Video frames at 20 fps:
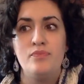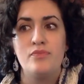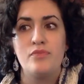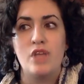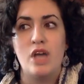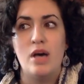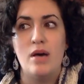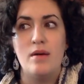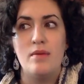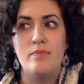
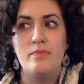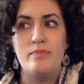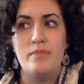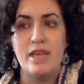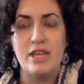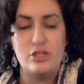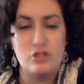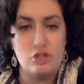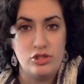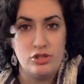Um,
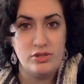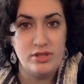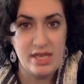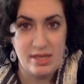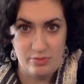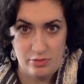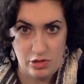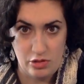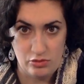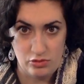make sure you
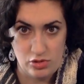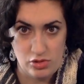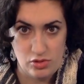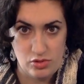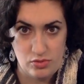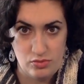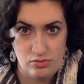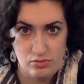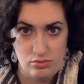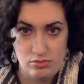keep
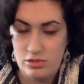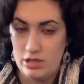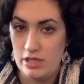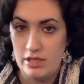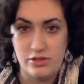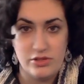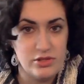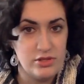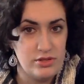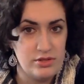notes.
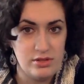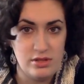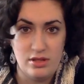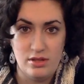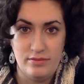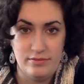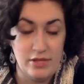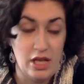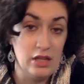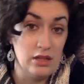It's
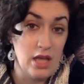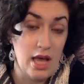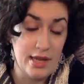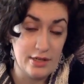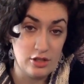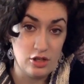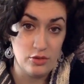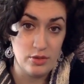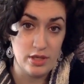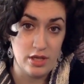a
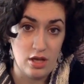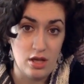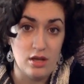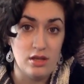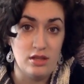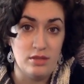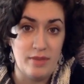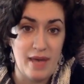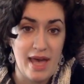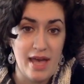lot going on
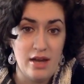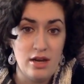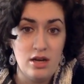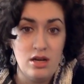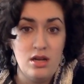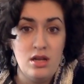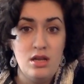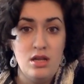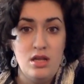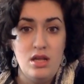in the
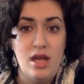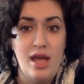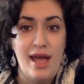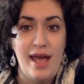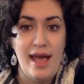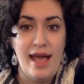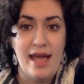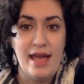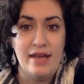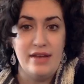pattern,
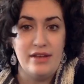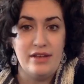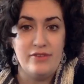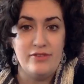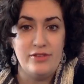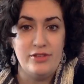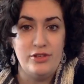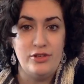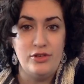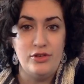and if
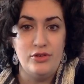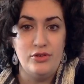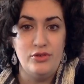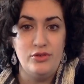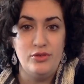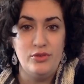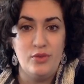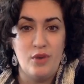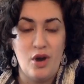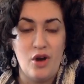
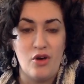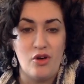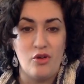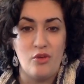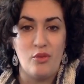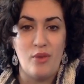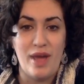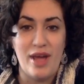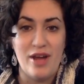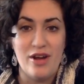you are
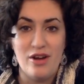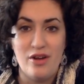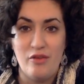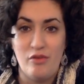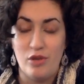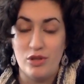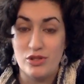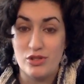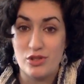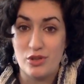aware of
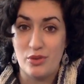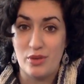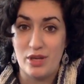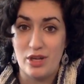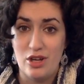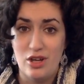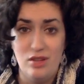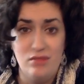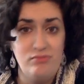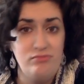what's going
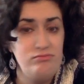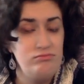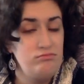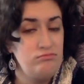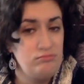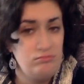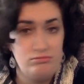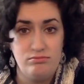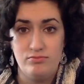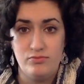on,
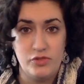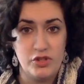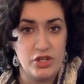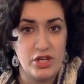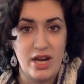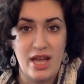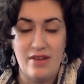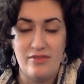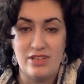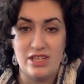you're
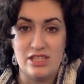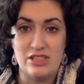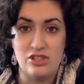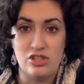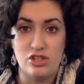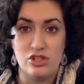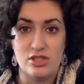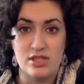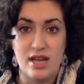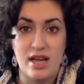going to have an
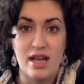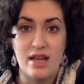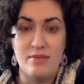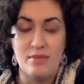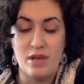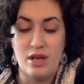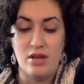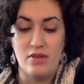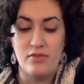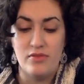easier time
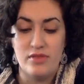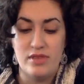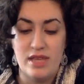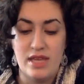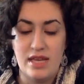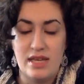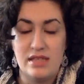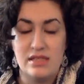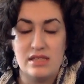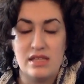of
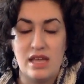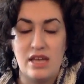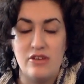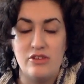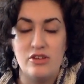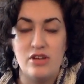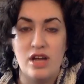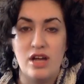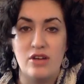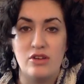things, and you're
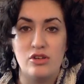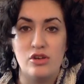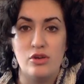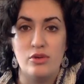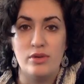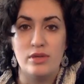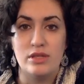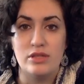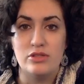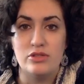not
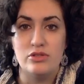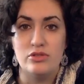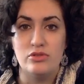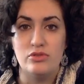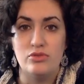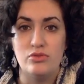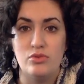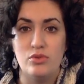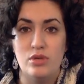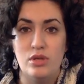going
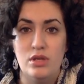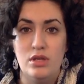to